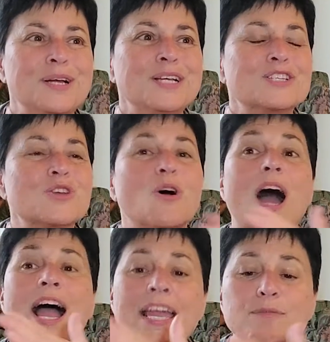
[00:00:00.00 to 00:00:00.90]
So
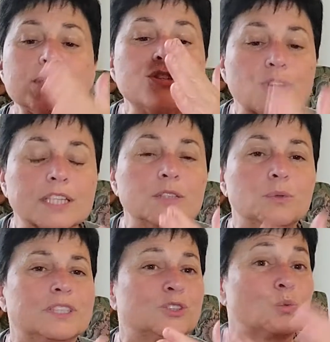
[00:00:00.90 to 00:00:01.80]
I have been struggling
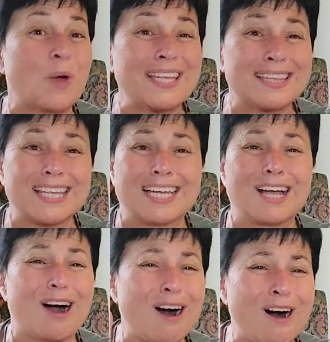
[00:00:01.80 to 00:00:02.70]
with this weight
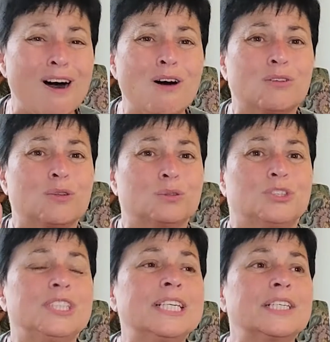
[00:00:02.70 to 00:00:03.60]
thing all
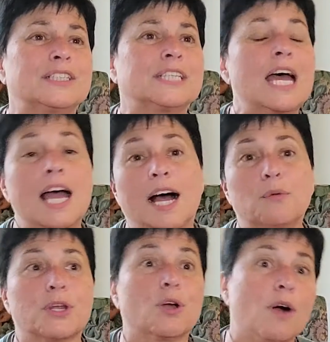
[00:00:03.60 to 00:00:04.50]
those years
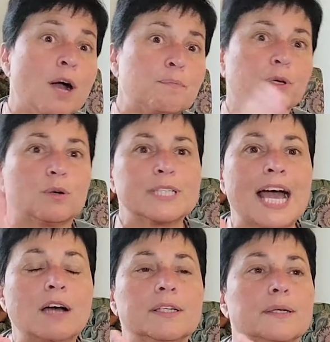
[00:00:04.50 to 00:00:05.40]
where you go up, you go
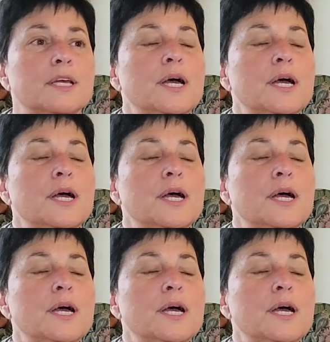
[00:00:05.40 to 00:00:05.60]
down. And